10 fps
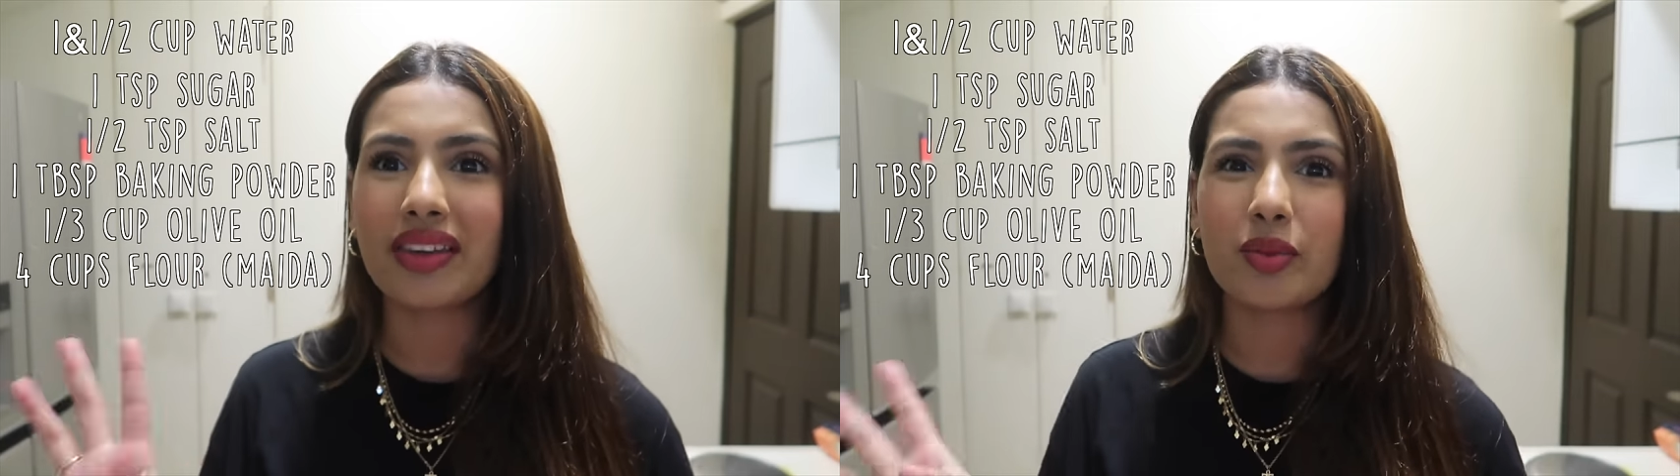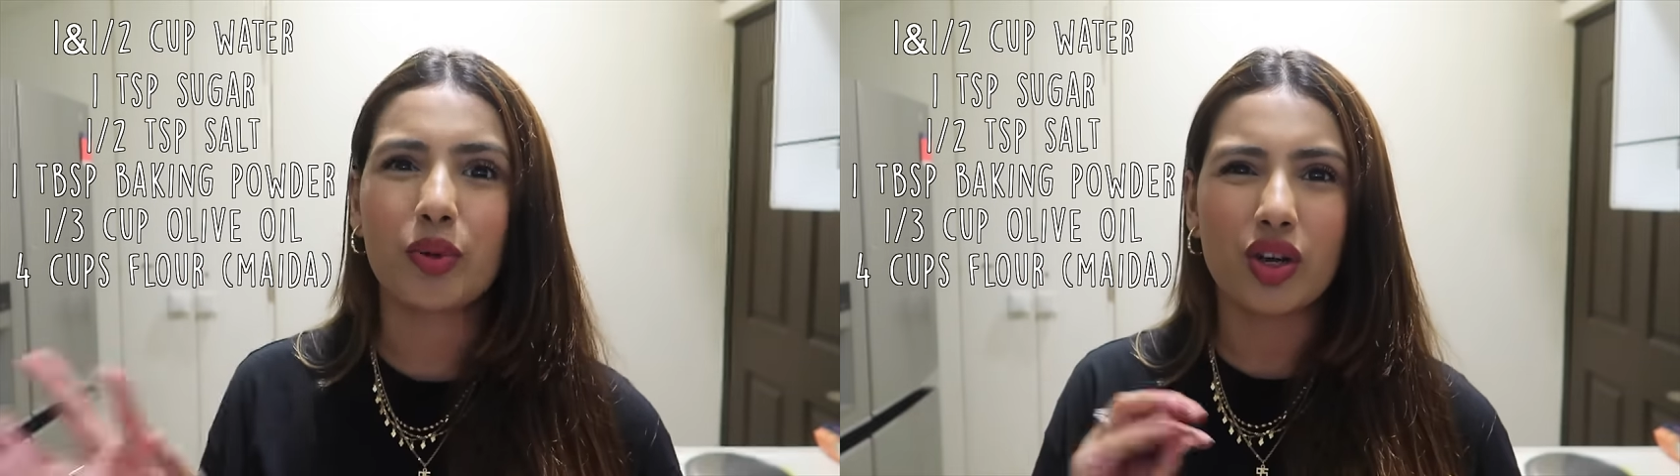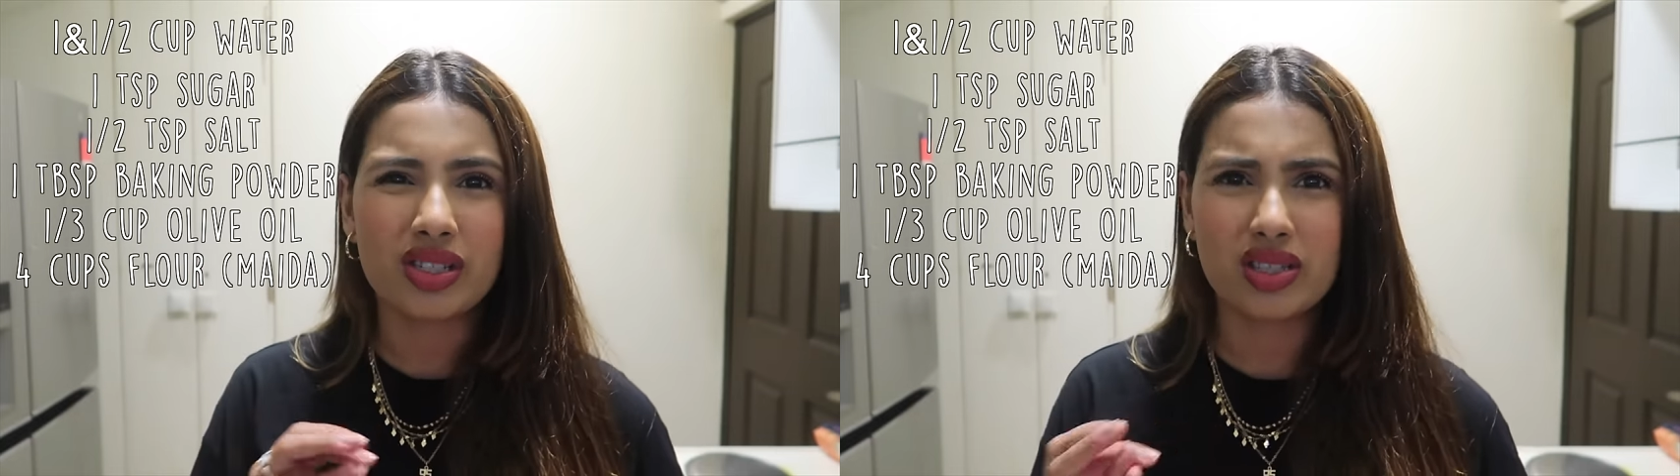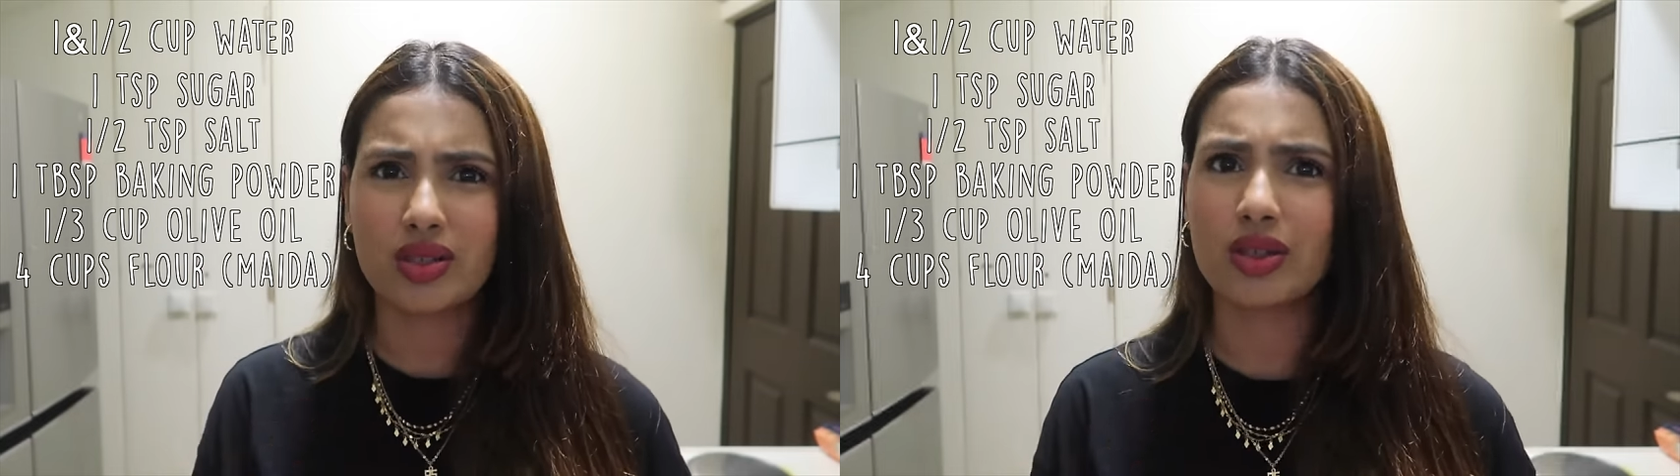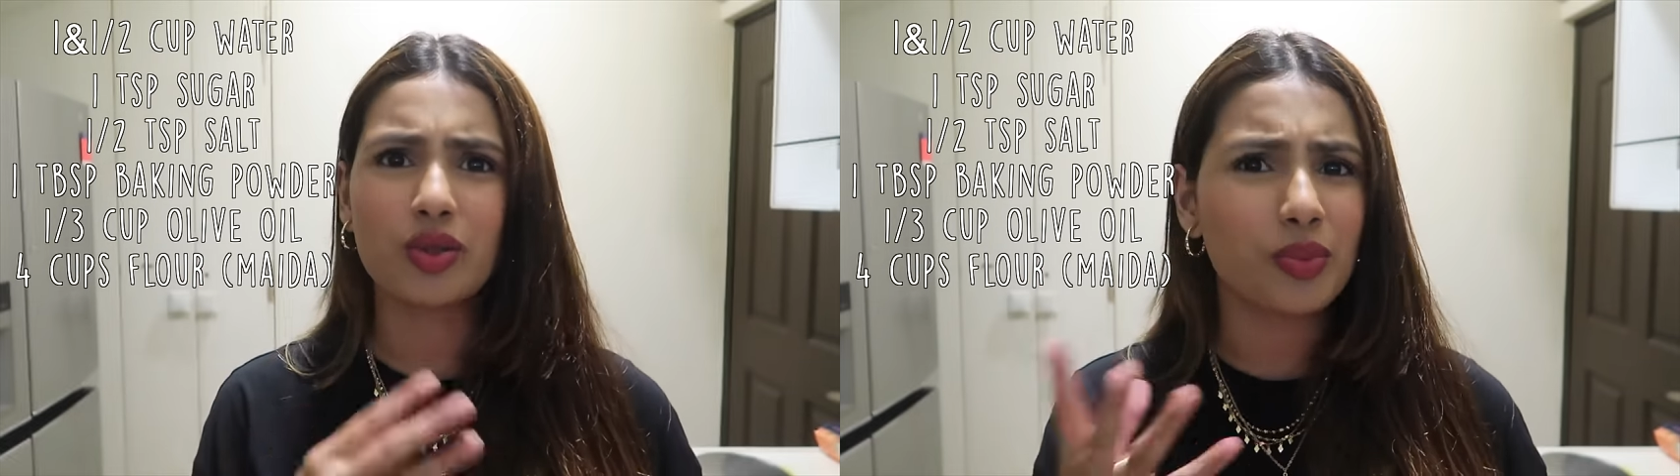and the
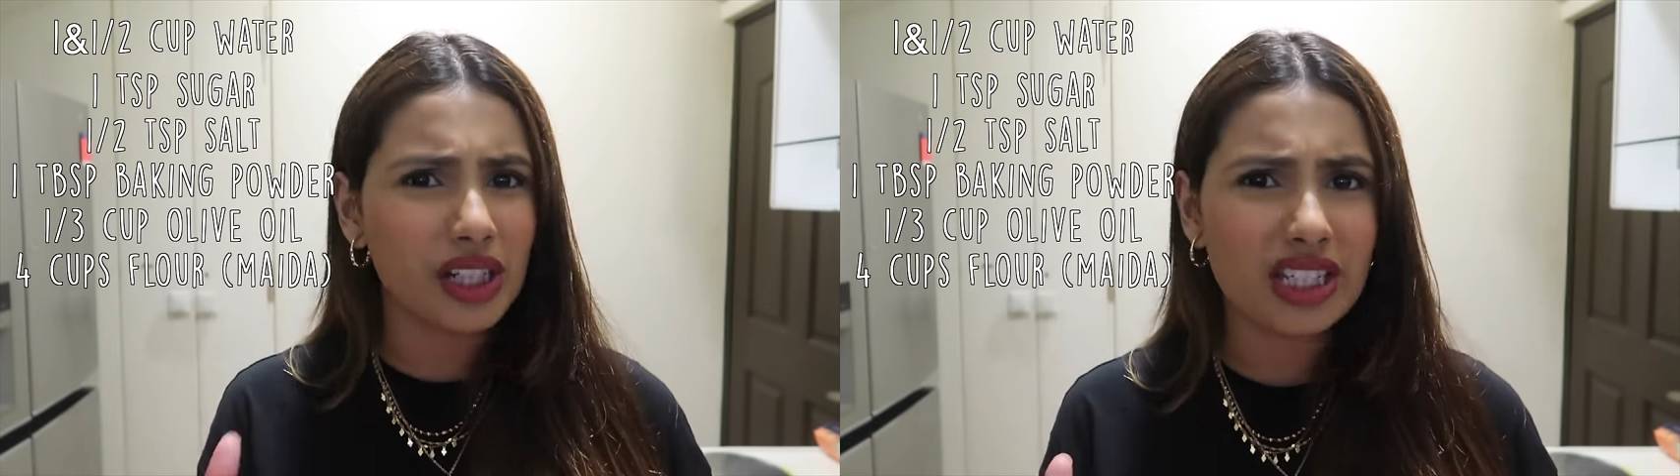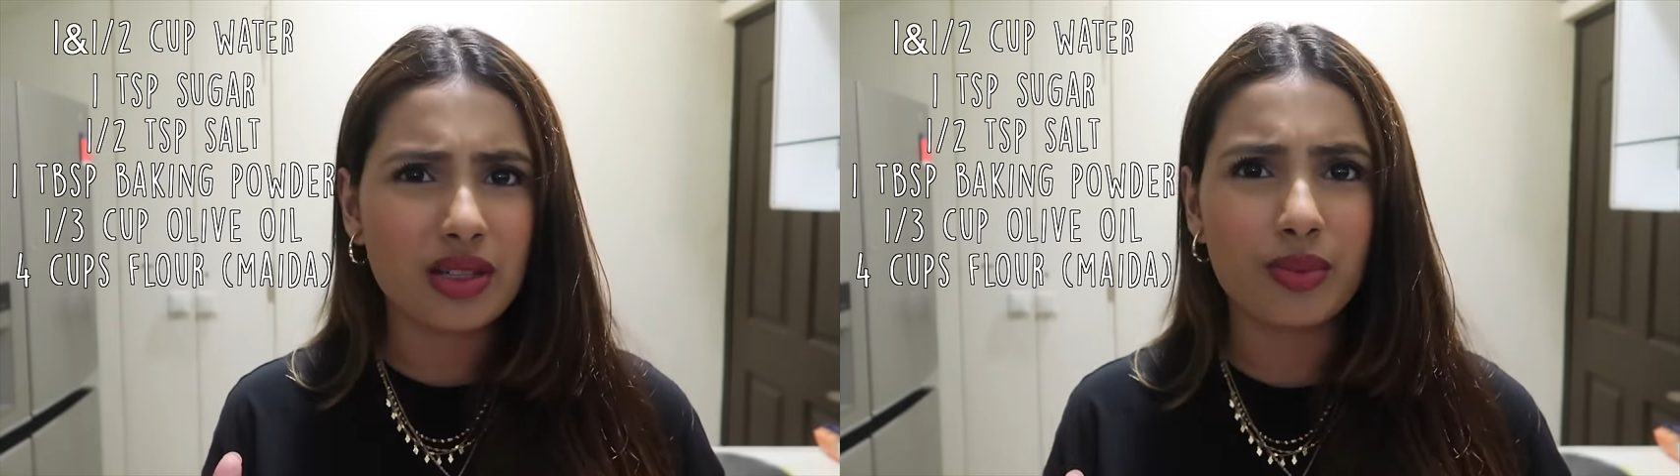process is also pretty